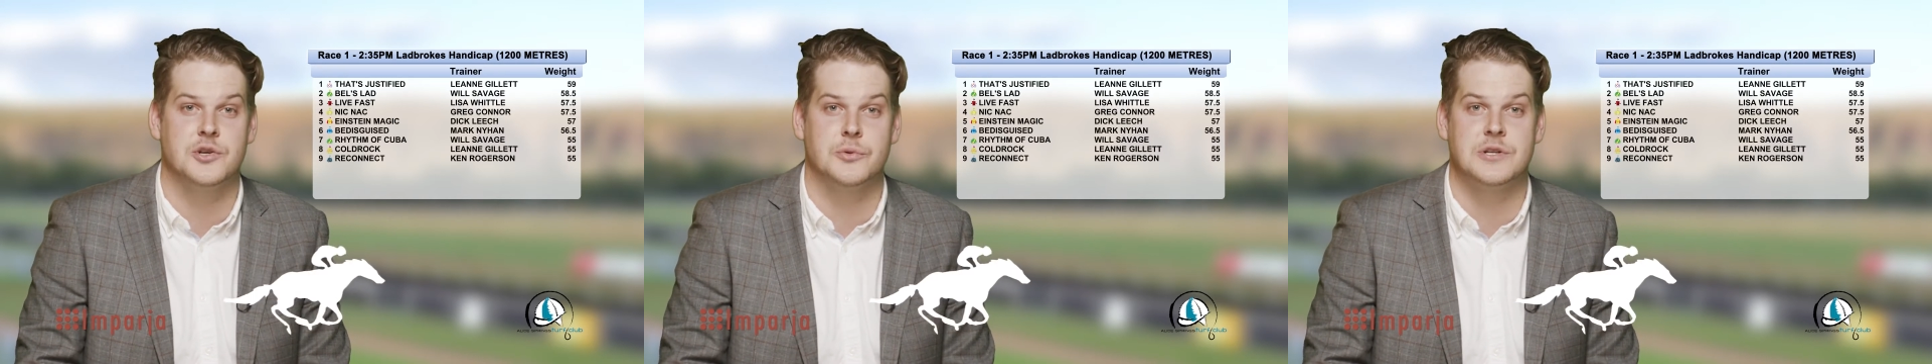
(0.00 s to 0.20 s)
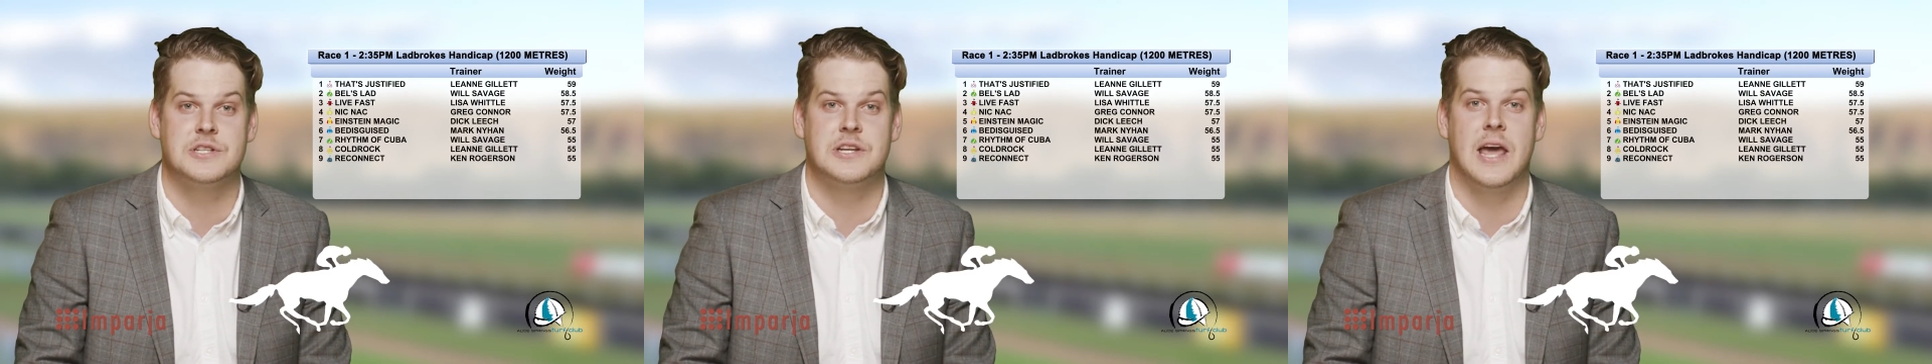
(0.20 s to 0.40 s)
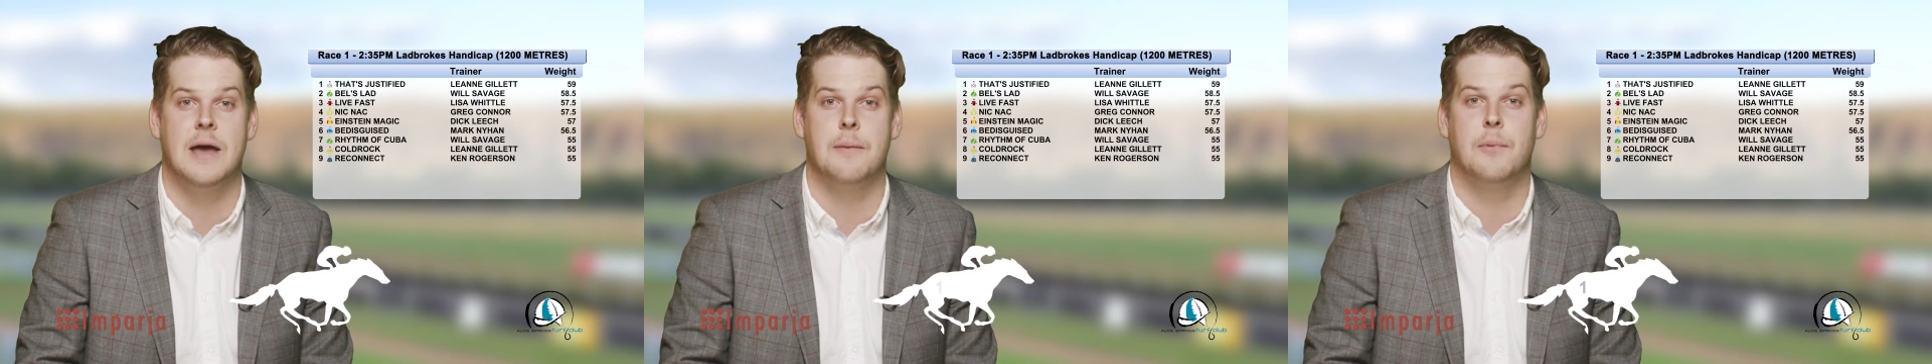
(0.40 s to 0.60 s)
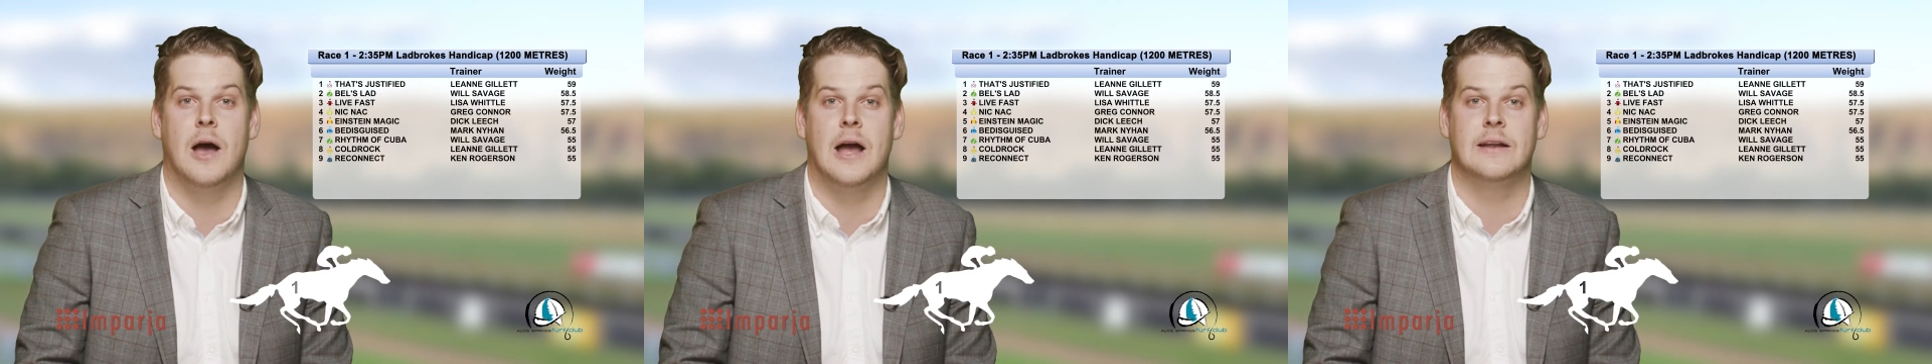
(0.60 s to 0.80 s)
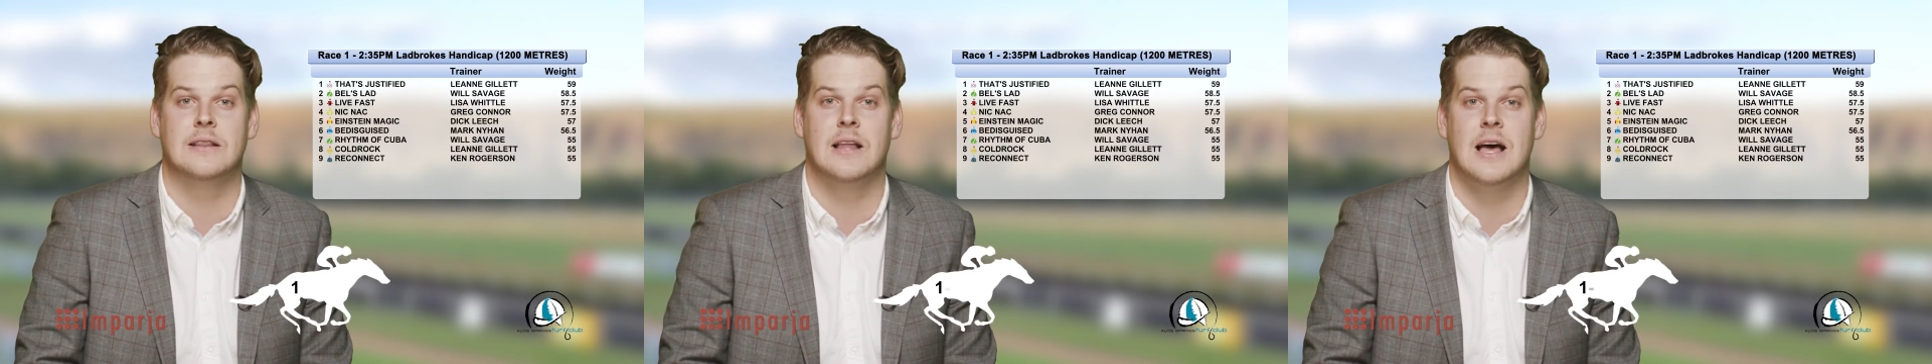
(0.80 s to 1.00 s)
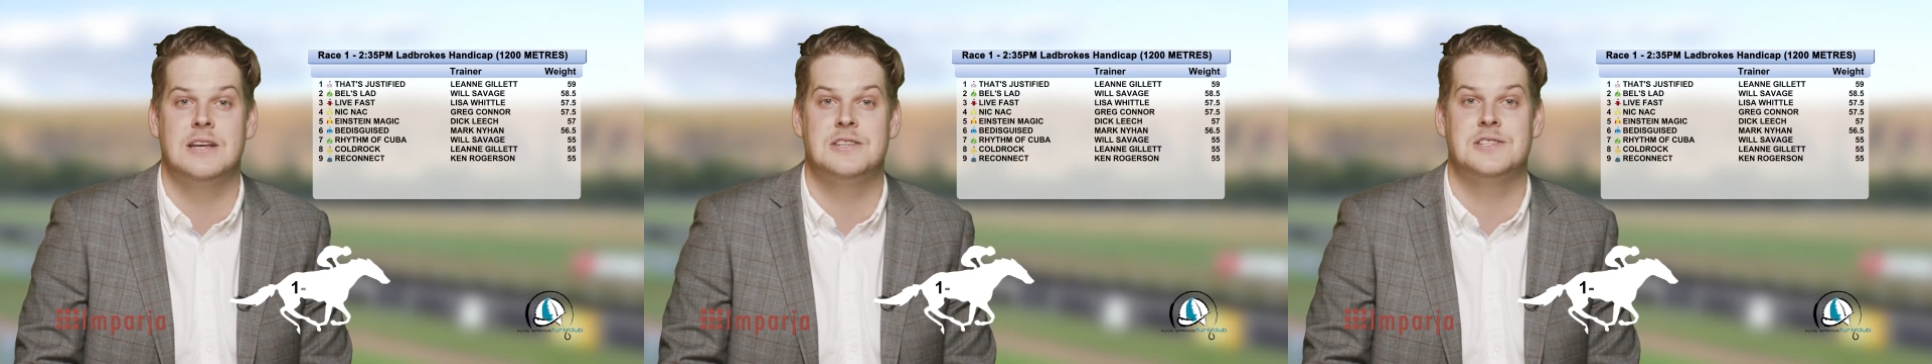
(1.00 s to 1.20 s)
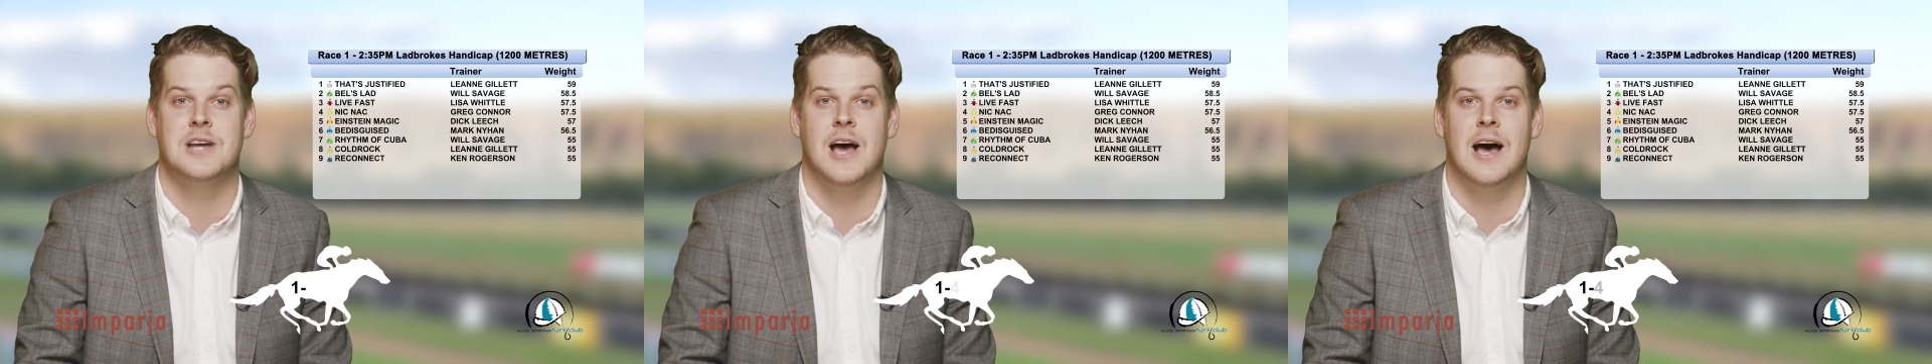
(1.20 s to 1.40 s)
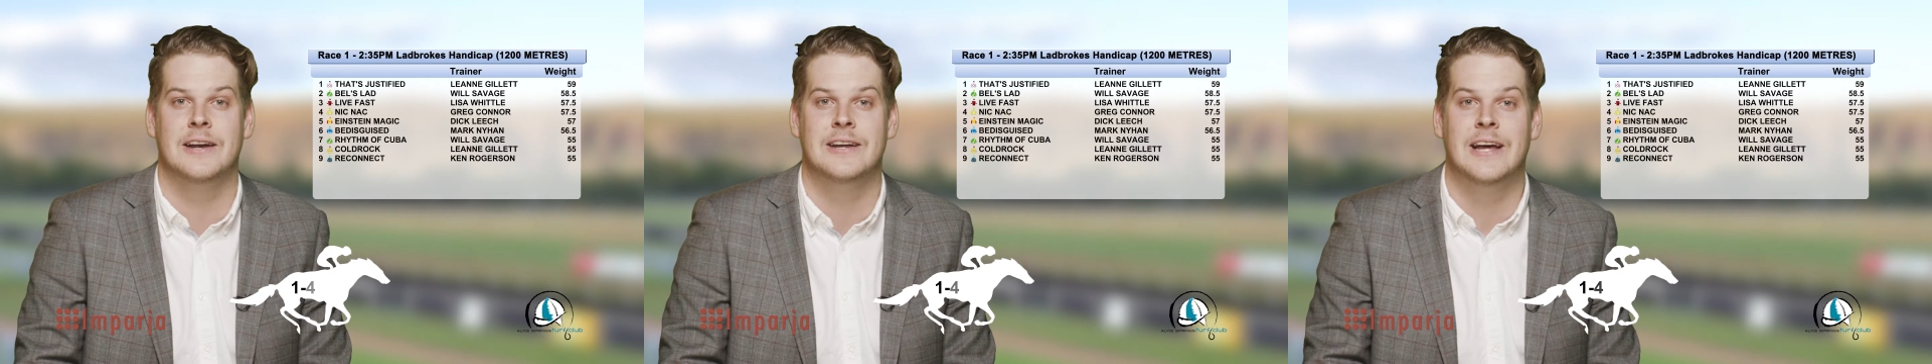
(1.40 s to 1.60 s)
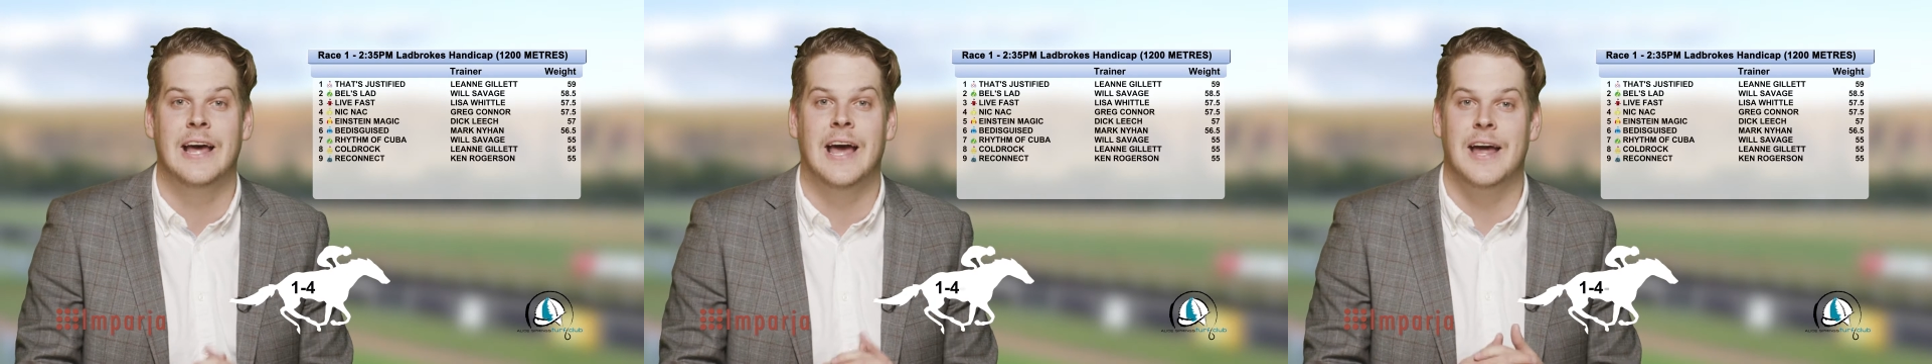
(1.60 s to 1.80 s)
to its campaign last start,